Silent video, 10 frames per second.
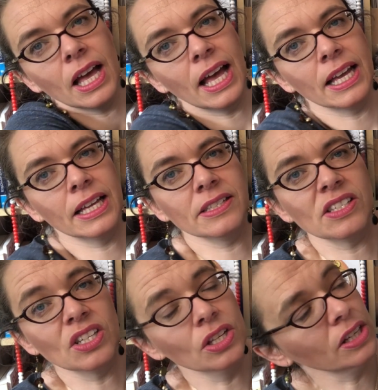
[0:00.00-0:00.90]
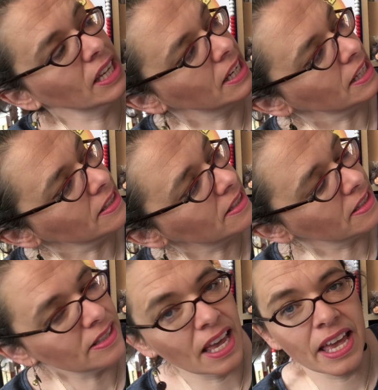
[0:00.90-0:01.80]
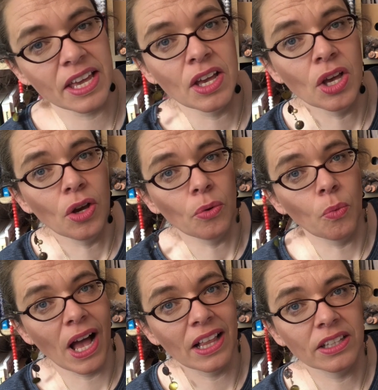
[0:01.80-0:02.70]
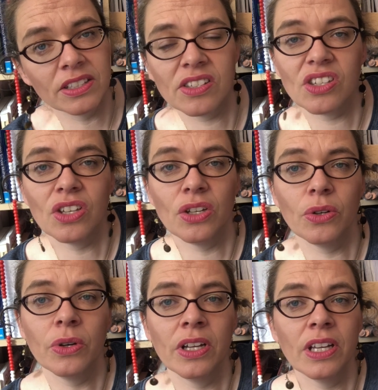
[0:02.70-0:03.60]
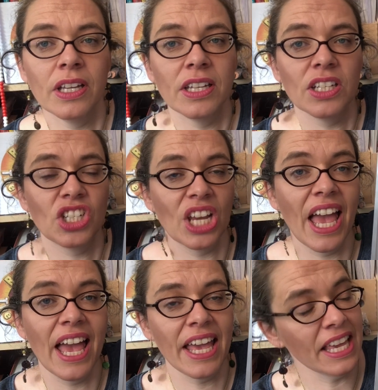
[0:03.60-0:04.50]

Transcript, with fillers: and to look at it and to say, well, to share